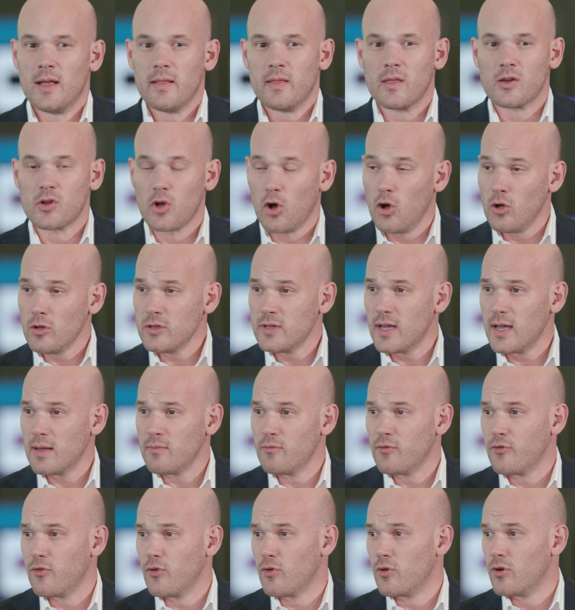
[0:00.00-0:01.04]
The call
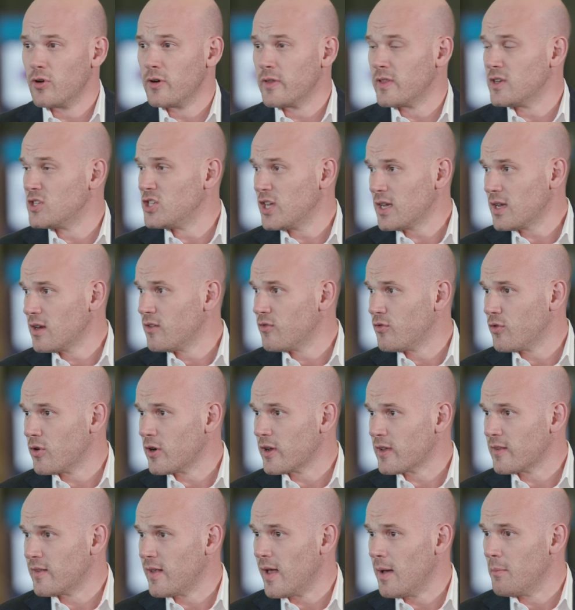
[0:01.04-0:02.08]
time for the chicken, for
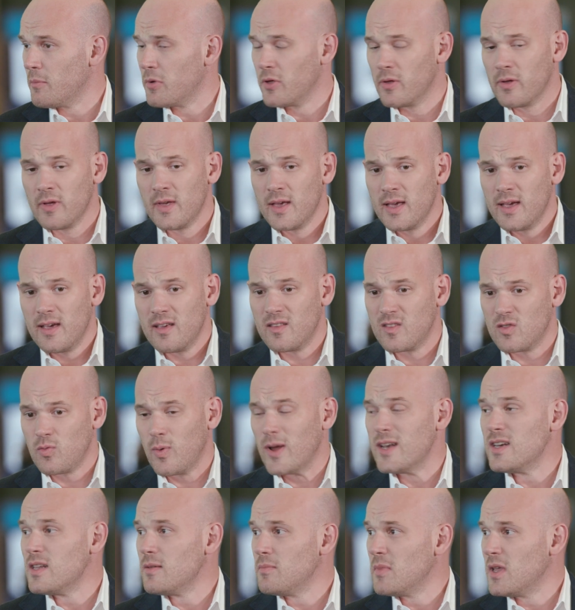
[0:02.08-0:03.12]
example, is
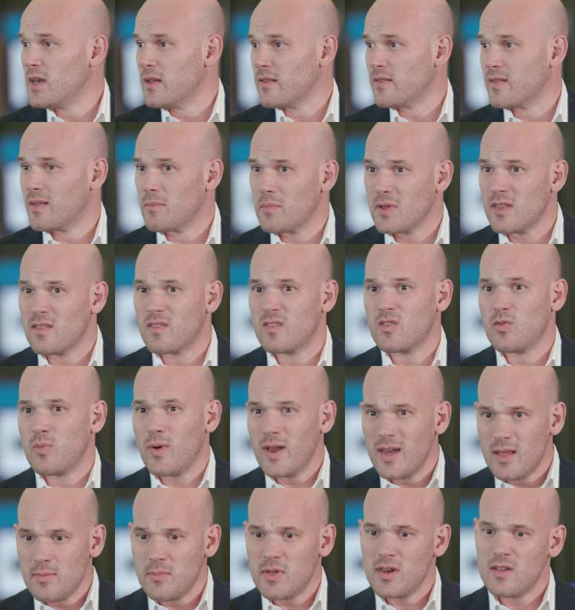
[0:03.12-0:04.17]
20 minutes. That means
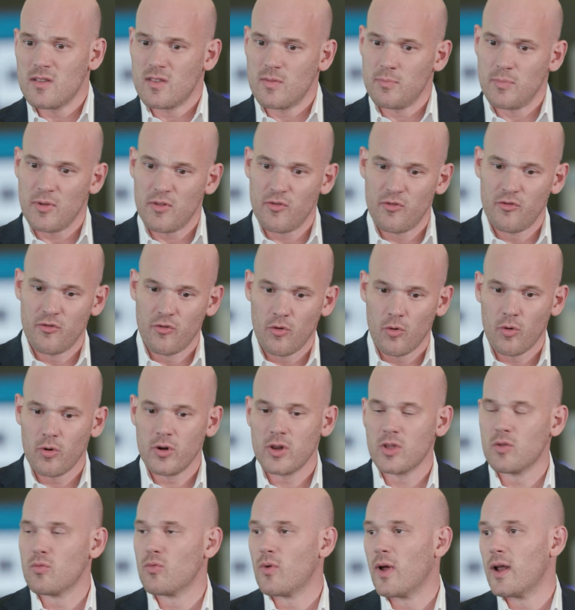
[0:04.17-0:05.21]
20 minutes before
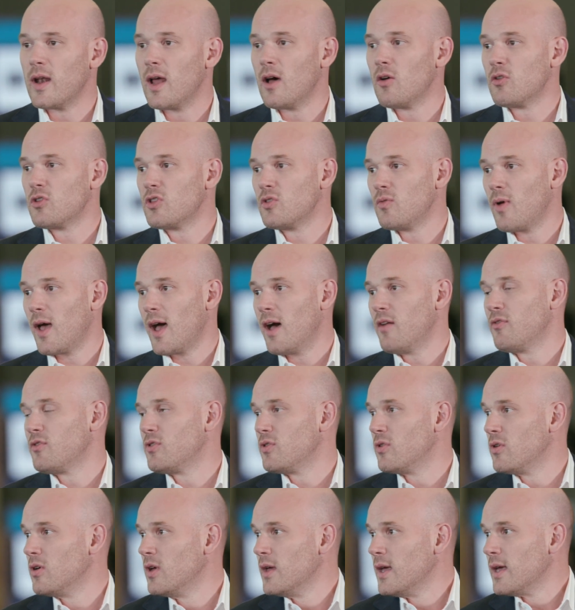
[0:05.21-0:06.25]
you run out, you have
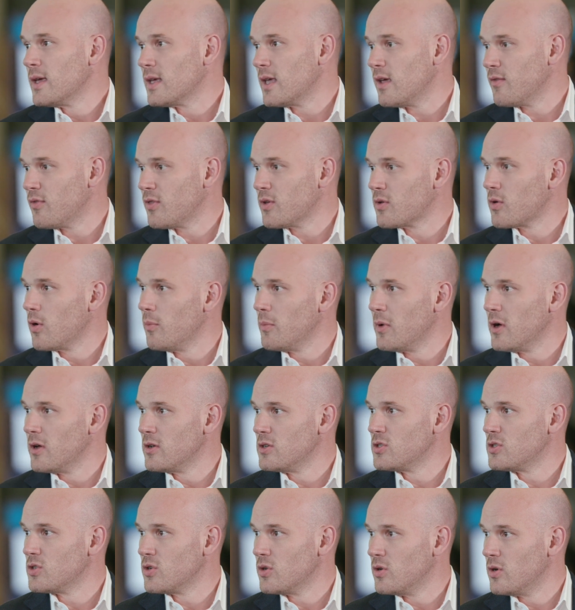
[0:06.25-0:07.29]
to give the
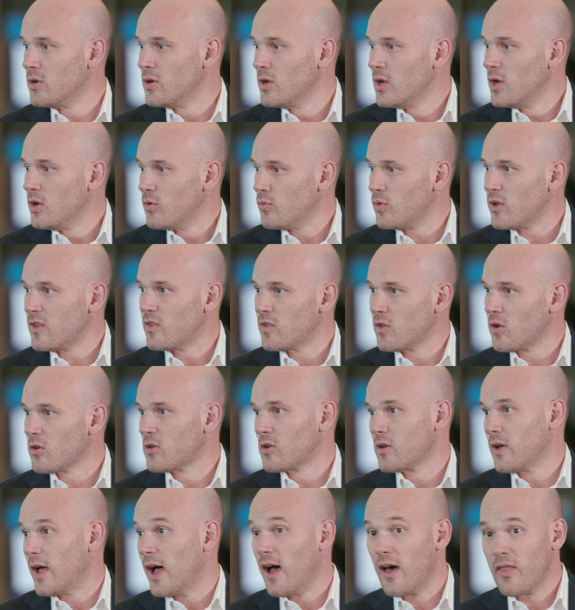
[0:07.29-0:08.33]
command to
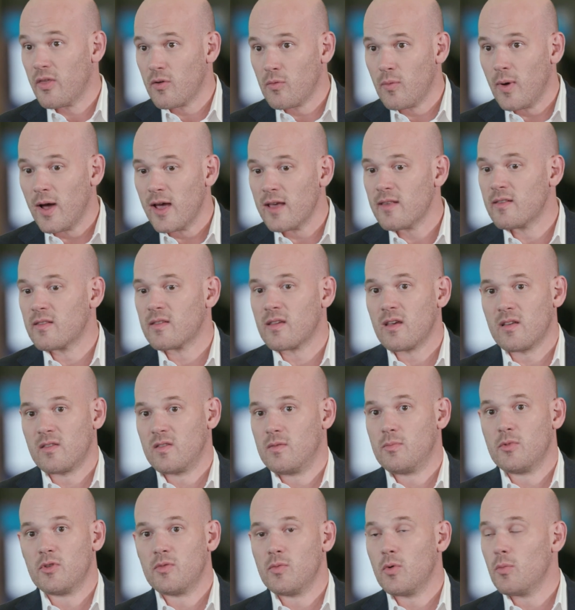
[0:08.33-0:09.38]
restock. Otherwise,
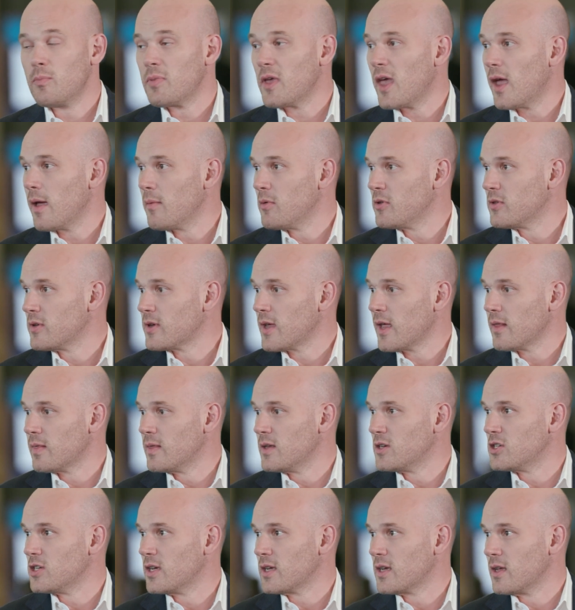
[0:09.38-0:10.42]
customers won't be able to get the
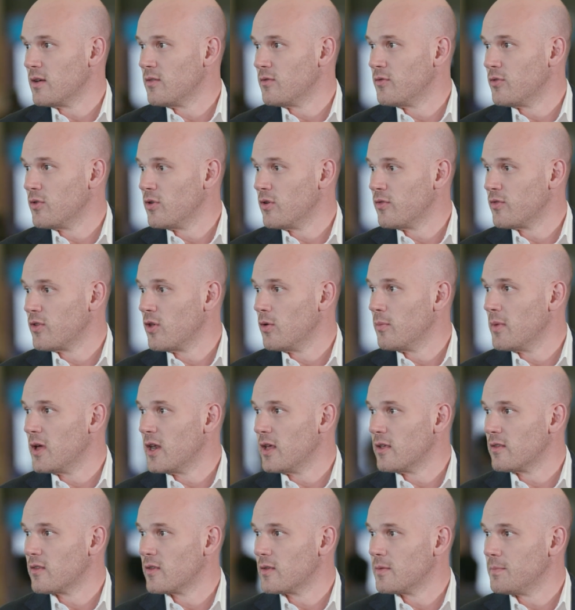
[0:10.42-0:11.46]
chicken for a few
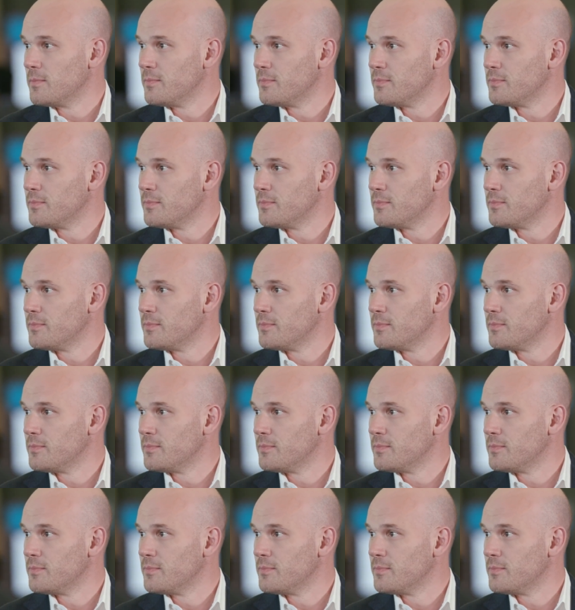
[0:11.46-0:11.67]
minutes.